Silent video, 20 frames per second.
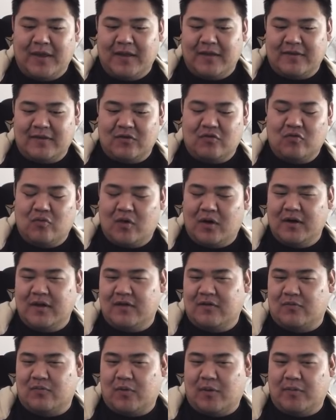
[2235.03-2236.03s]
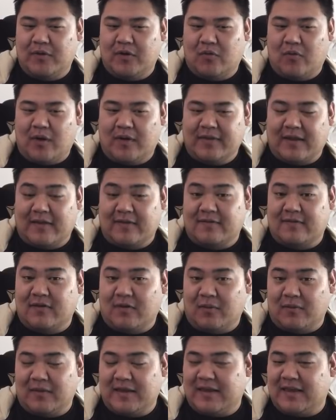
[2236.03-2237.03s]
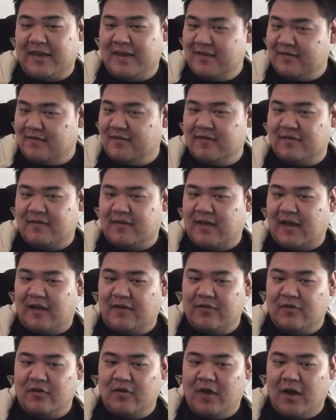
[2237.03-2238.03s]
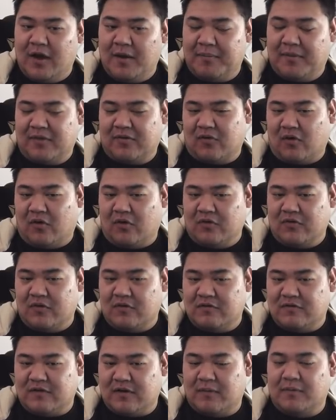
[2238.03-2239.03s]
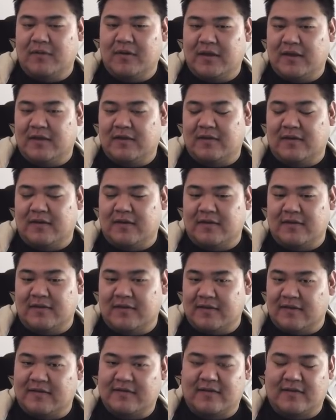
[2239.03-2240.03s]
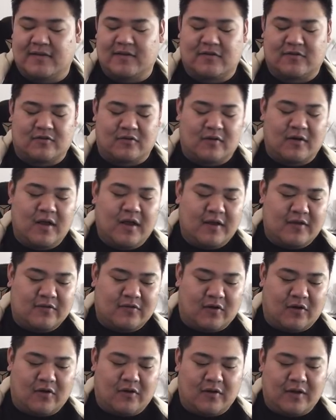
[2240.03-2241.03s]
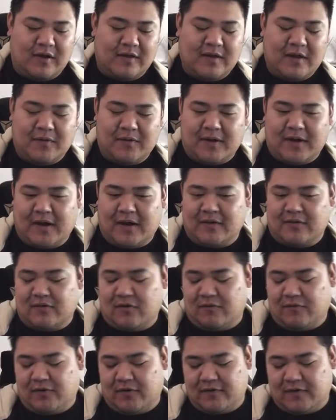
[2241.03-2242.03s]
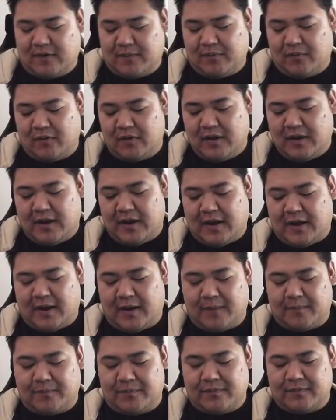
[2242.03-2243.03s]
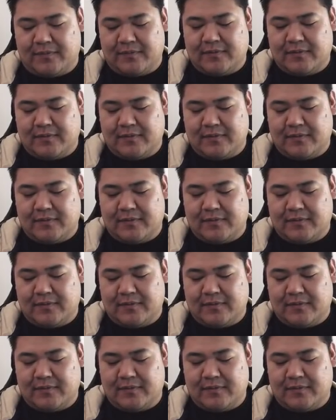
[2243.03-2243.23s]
this one is probably the one that's the easiest to counter, but it's also generally the least conditional. So in that regard, so for example, the